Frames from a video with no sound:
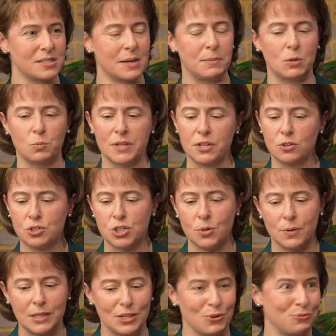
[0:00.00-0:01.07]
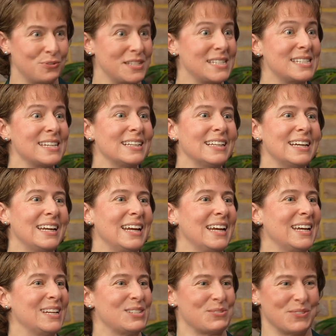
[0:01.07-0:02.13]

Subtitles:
I mean, when they're showing their facilities,